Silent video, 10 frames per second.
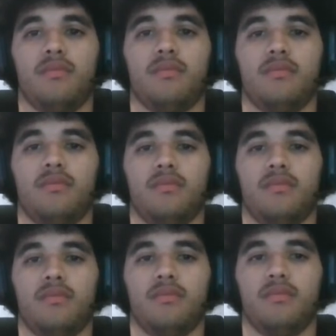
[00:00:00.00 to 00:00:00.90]

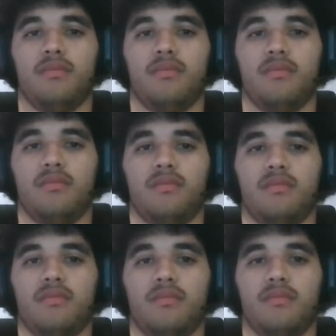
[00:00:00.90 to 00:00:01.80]

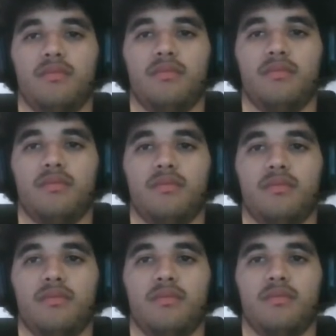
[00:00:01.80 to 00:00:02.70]

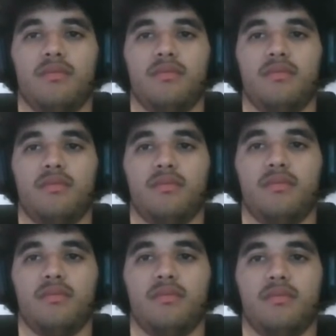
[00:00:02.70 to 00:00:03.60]

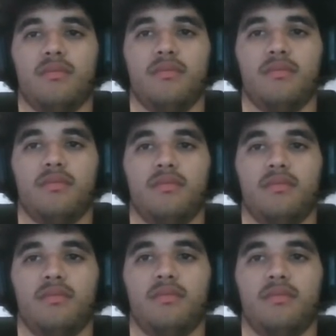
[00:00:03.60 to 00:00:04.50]

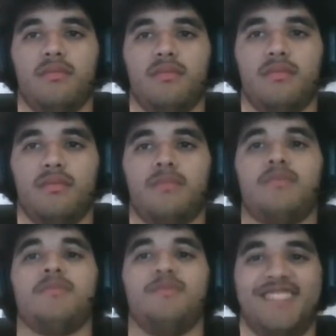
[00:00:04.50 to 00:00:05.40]

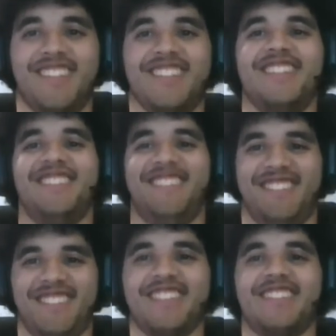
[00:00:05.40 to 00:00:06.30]

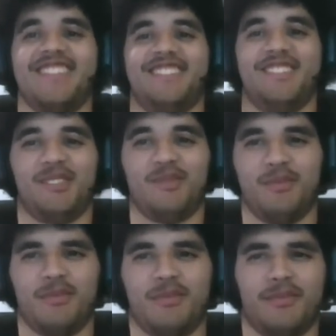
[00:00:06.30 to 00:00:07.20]

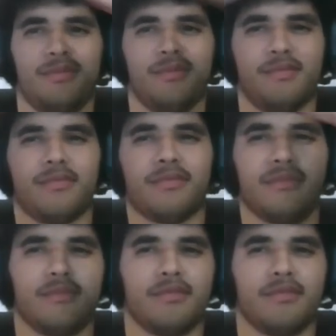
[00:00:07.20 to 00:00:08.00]
This person isn't speaking.